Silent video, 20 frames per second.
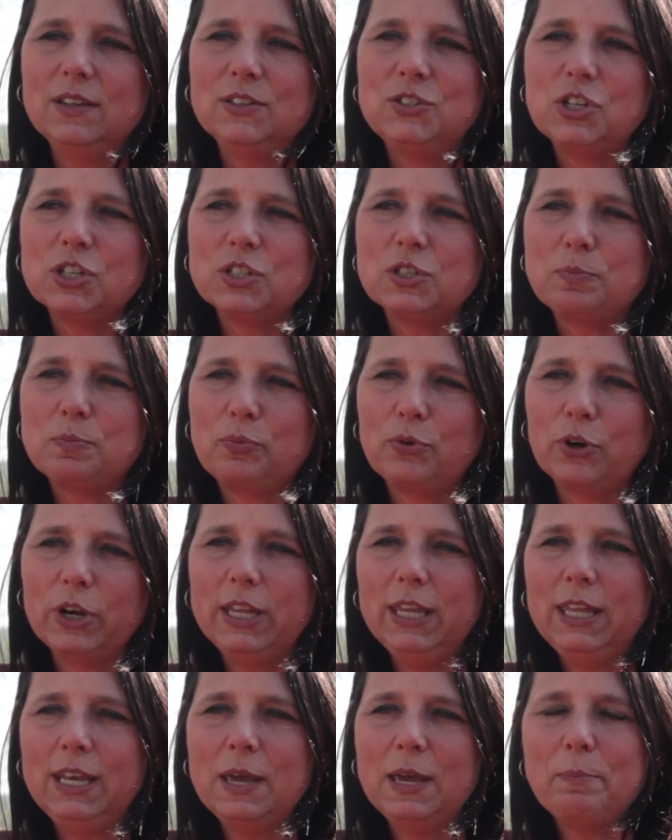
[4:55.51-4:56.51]
just
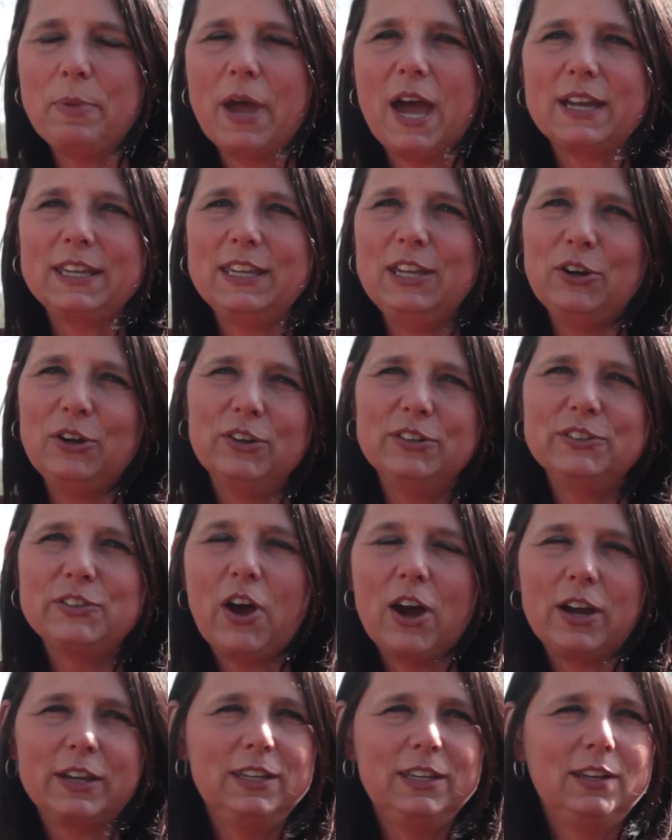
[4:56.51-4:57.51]
bringing it back here and
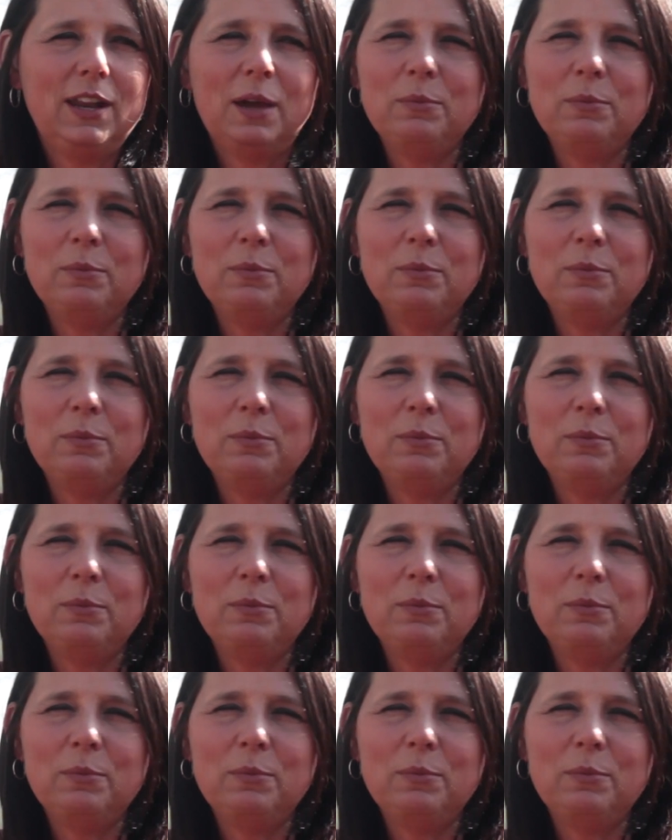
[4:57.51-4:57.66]
talking.